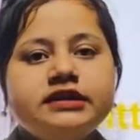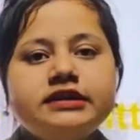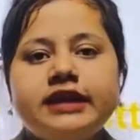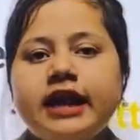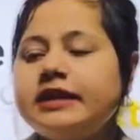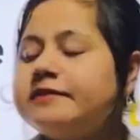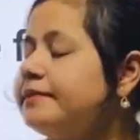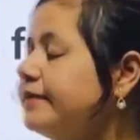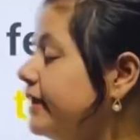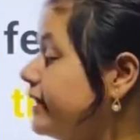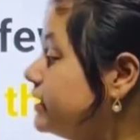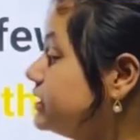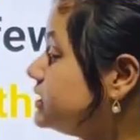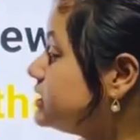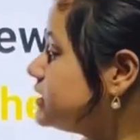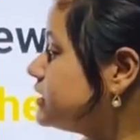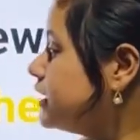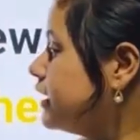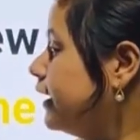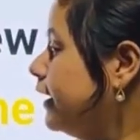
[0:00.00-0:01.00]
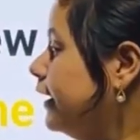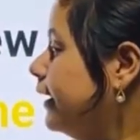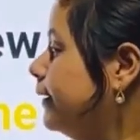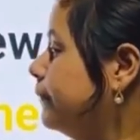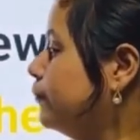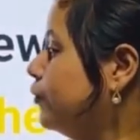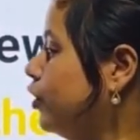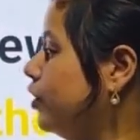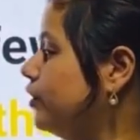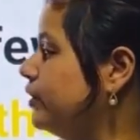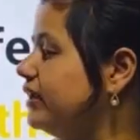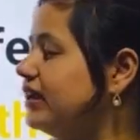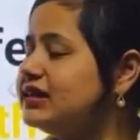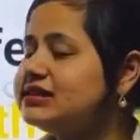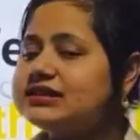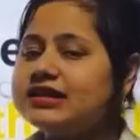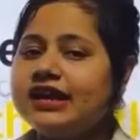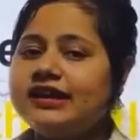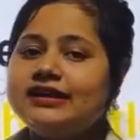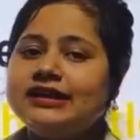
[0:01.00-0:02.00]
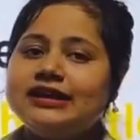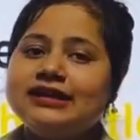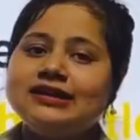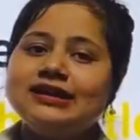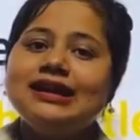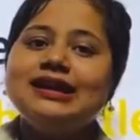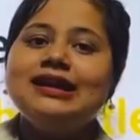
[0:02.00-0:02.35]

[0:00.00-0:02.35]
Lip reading: That means more is a degree